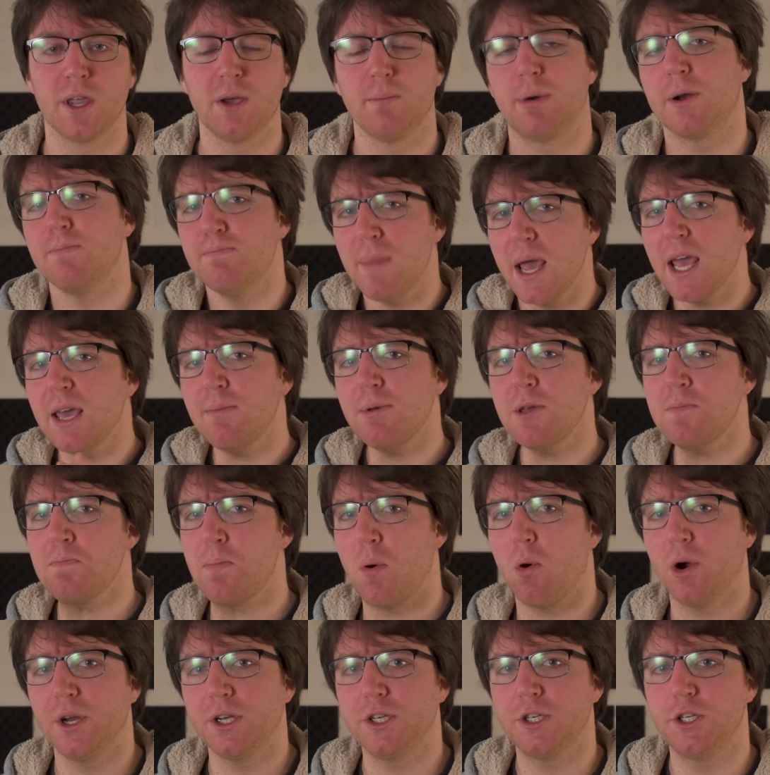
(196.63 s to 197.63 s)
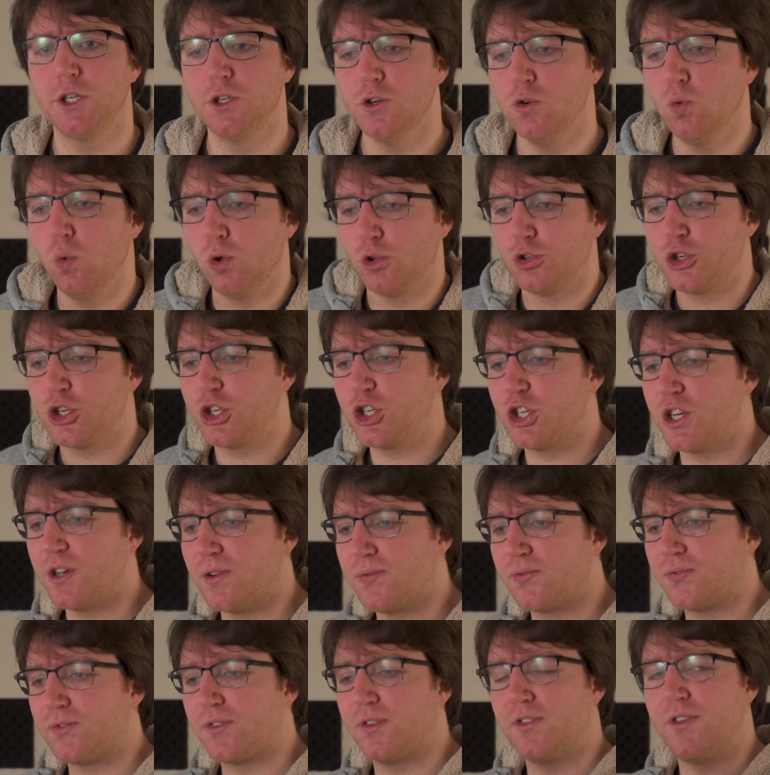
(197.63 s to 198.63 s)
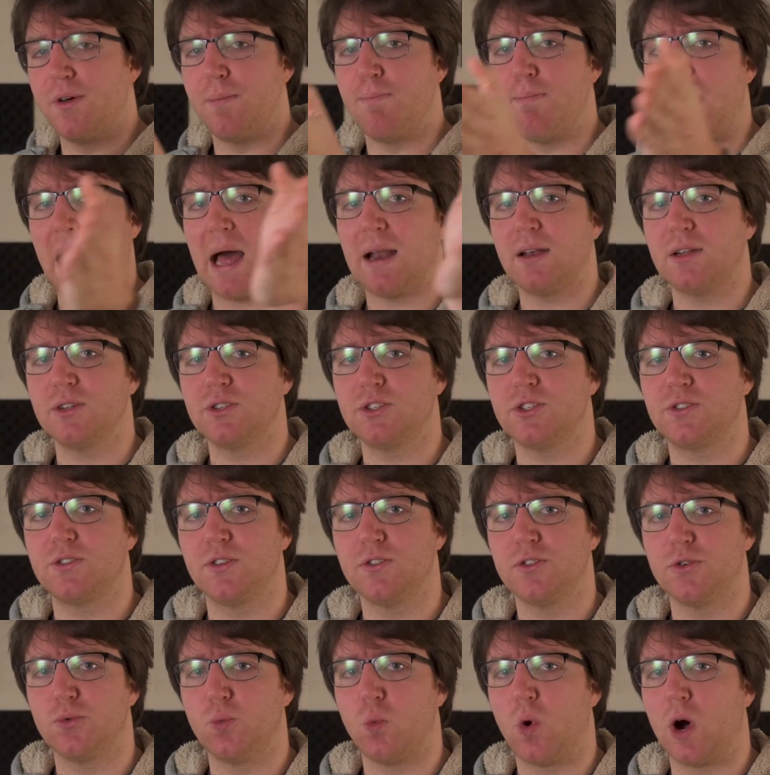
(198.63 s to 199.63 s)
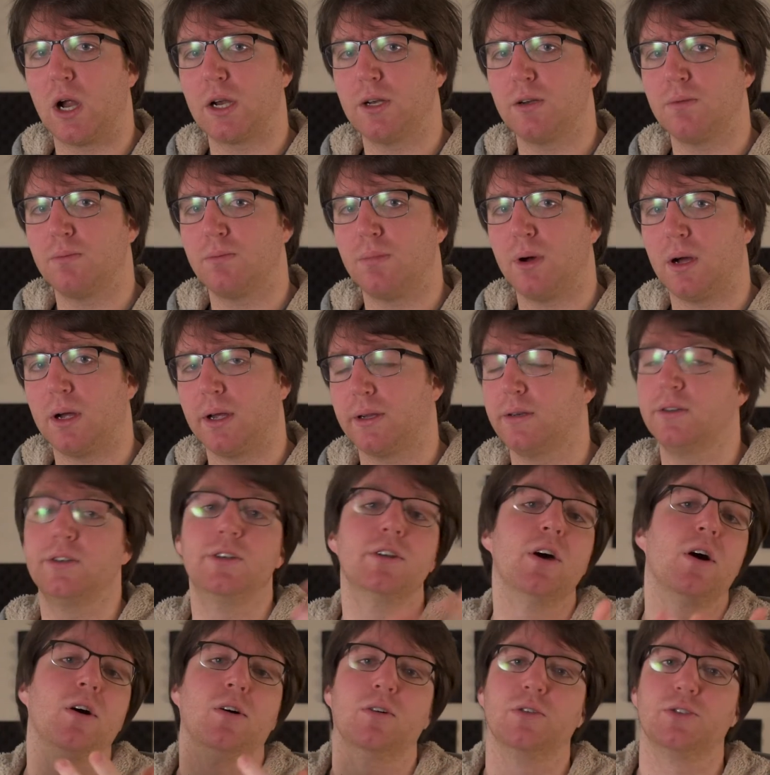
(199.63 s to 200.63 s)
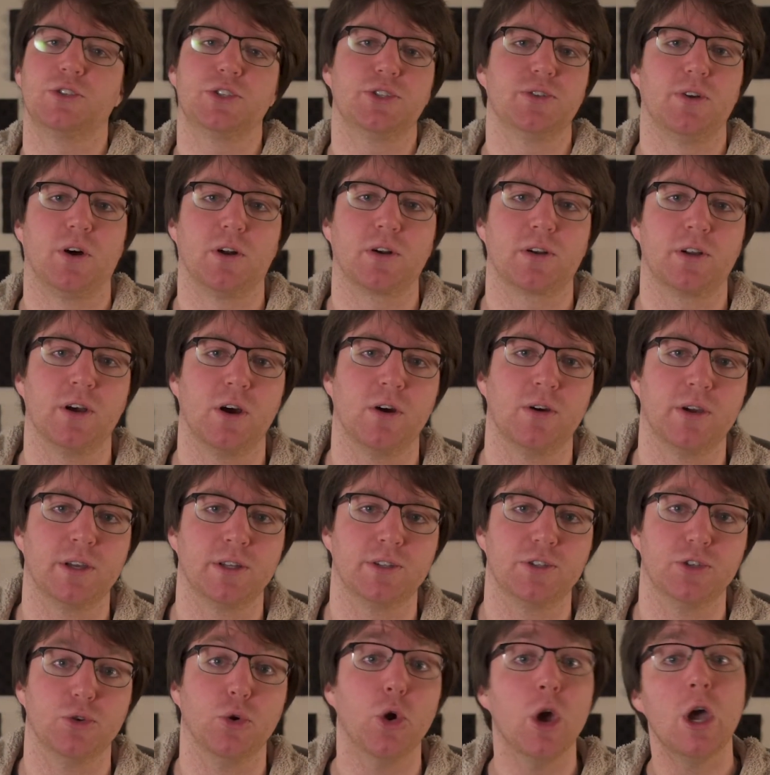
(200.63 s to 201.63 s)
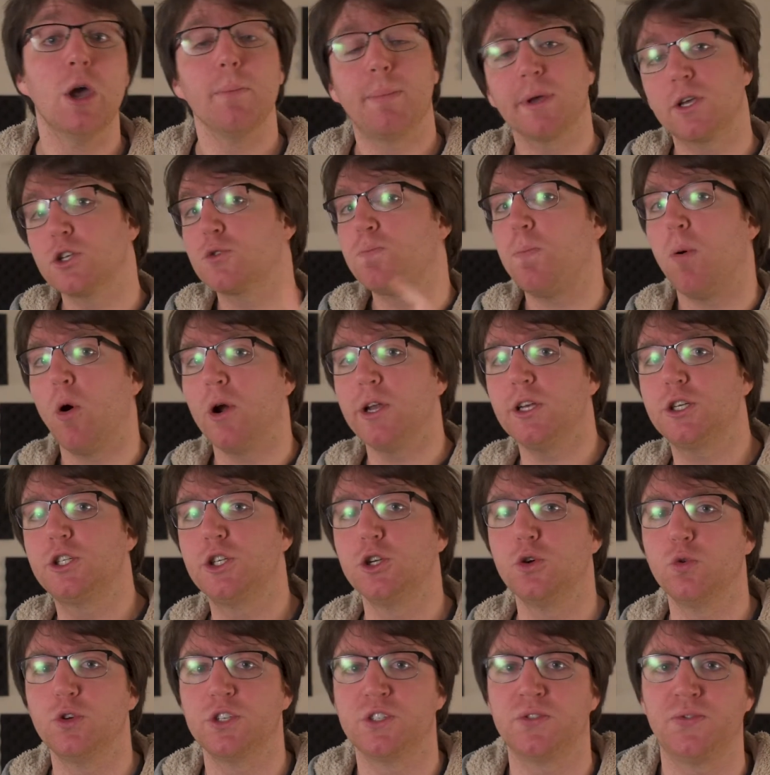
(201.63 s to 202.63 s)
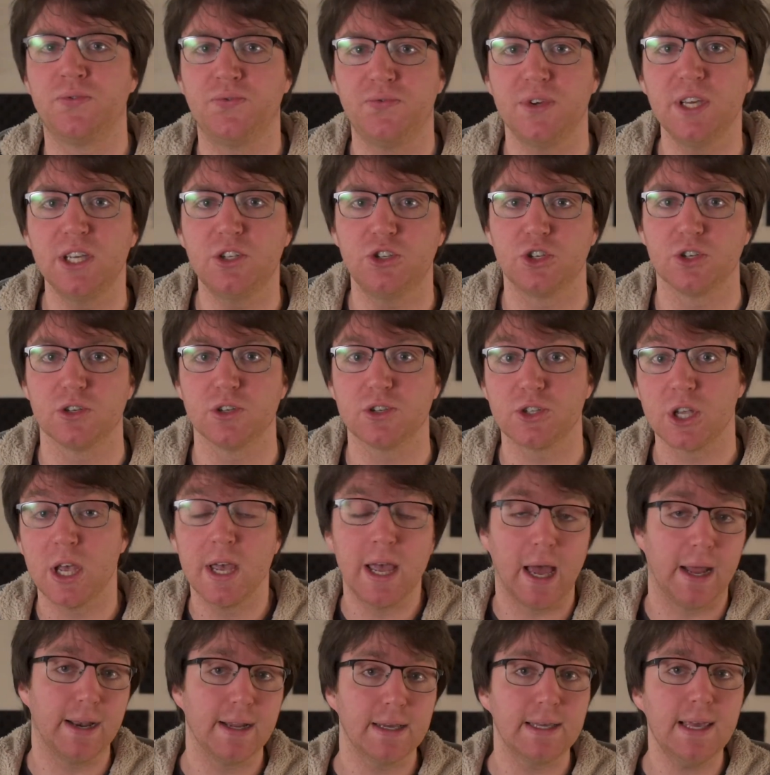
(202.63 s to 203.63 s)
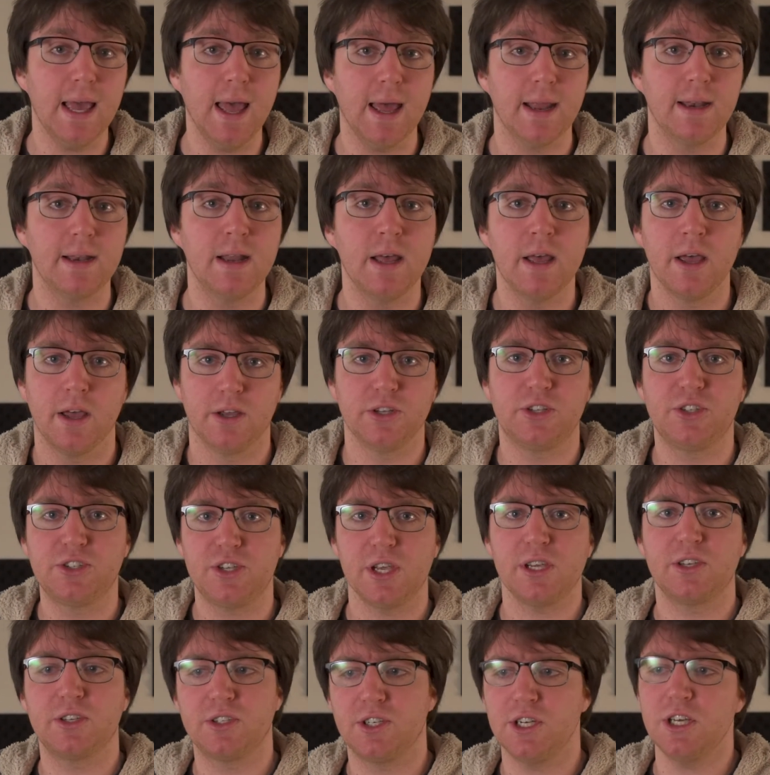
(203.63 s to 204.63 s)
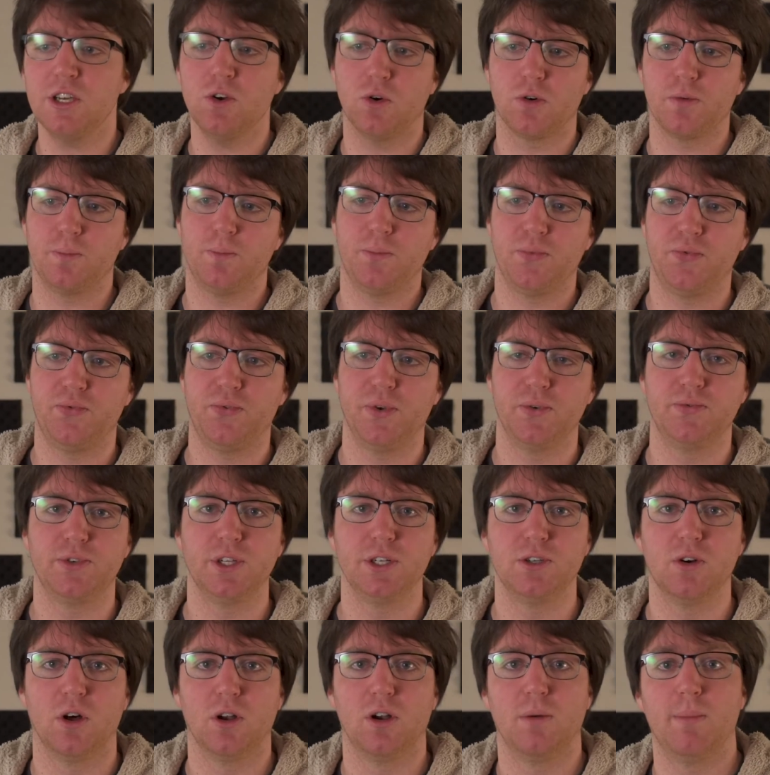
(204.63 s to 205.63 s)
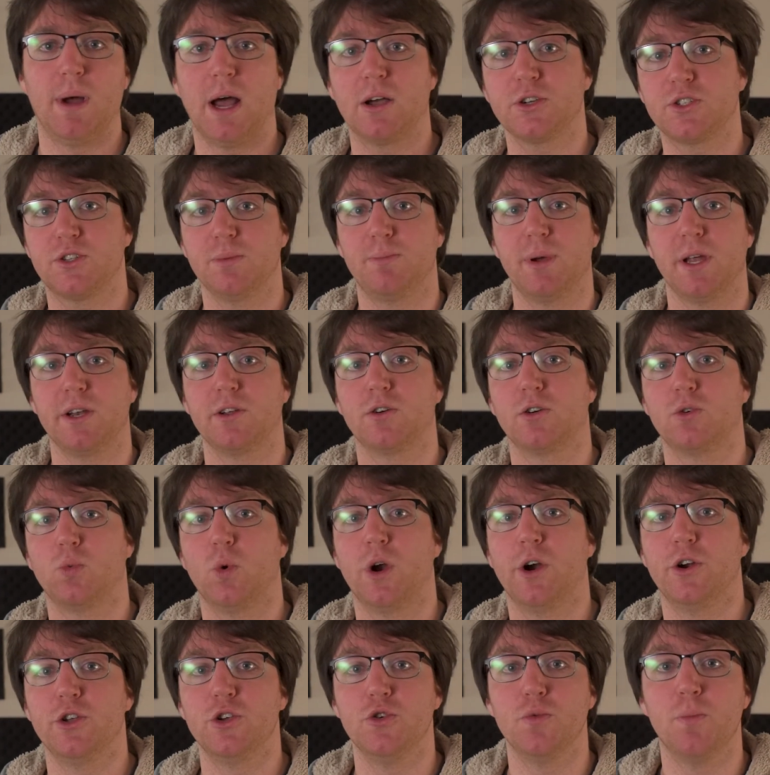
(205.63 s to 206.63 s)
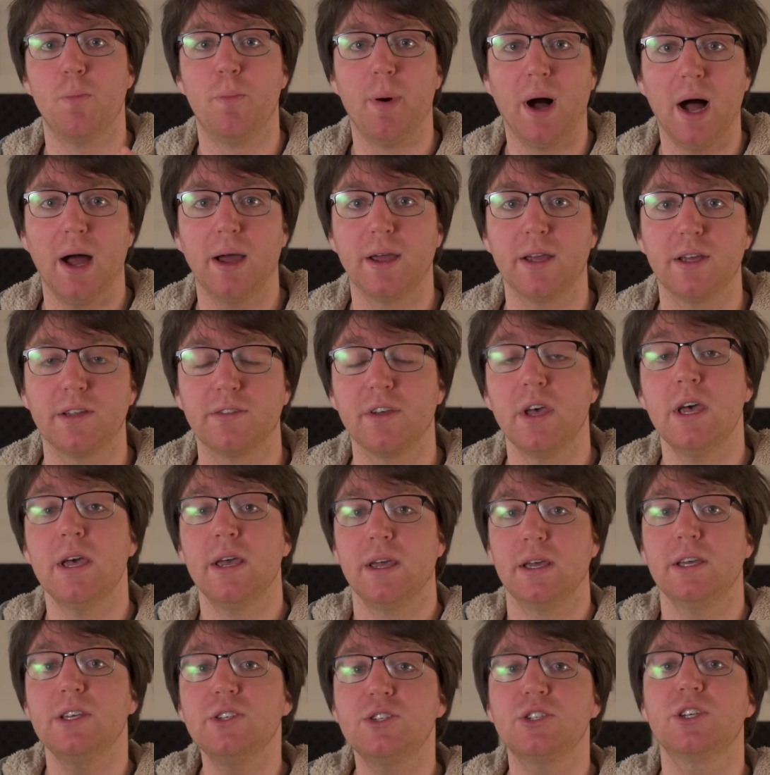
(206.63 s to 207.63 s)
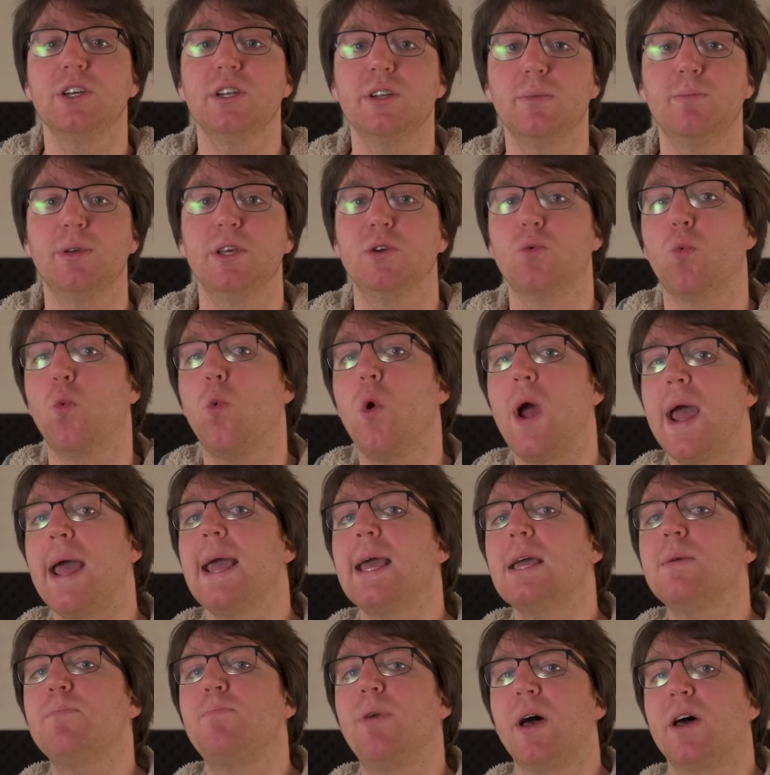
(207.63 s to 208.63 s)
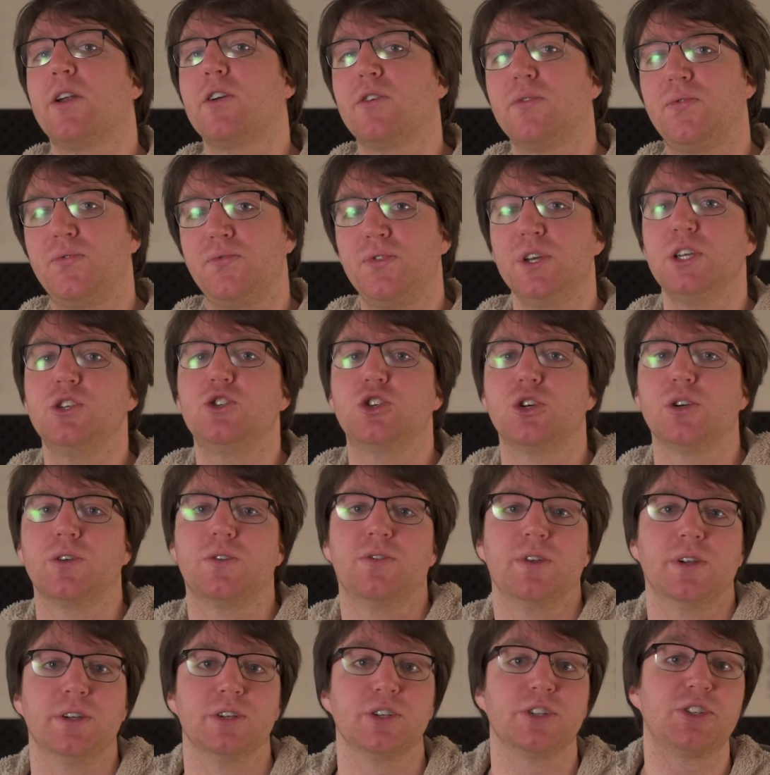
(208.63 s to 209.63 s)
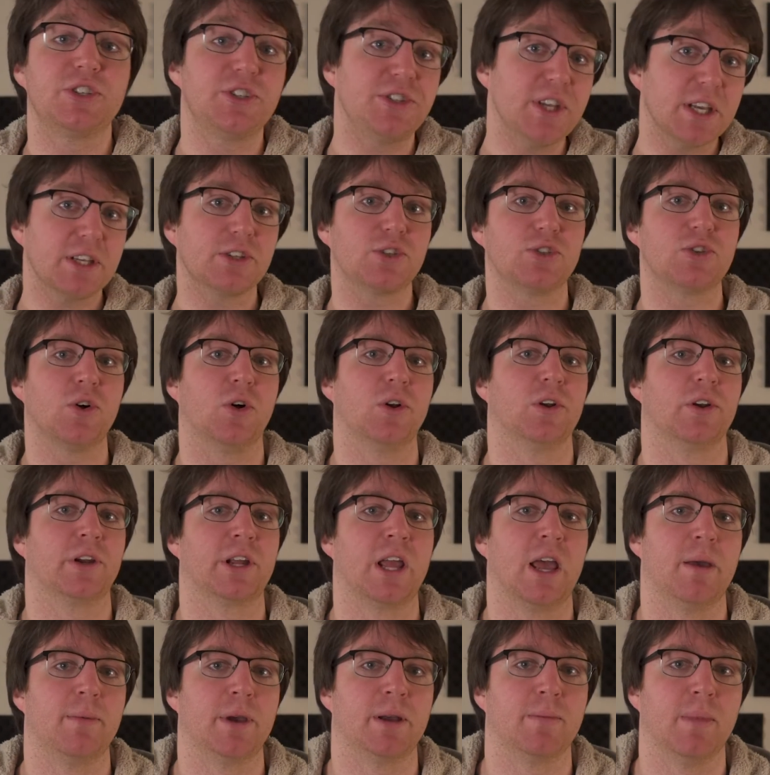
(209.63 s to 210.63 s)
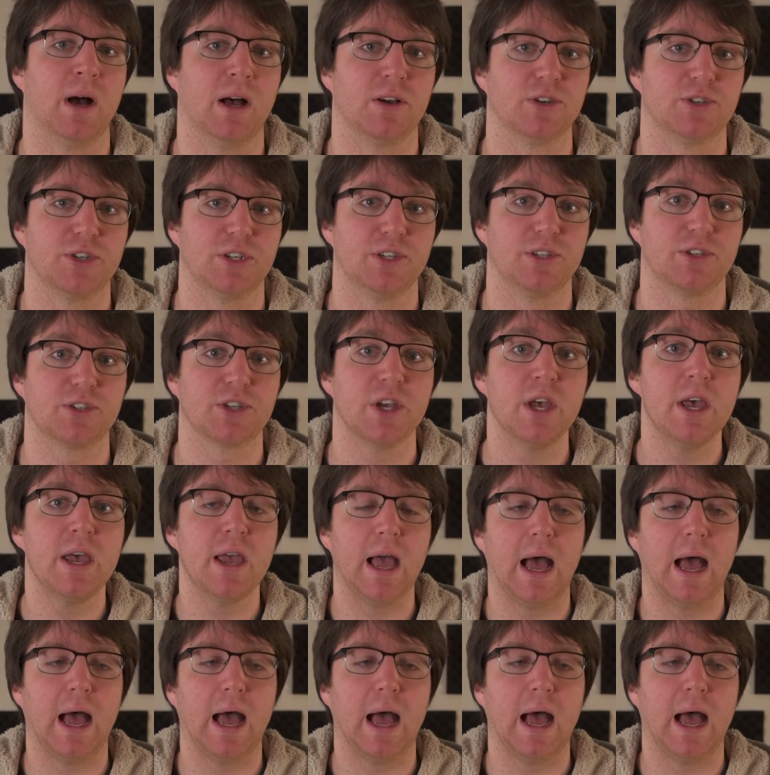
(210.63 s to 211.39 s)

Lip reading: But maybe point 2 will shift the balance to the 1x... No, it's not going to, because point 2 is features. And again, a $60 or $50 mouse, depending on where you buy it, is going to be way better featured than a $6 gaming mouse is.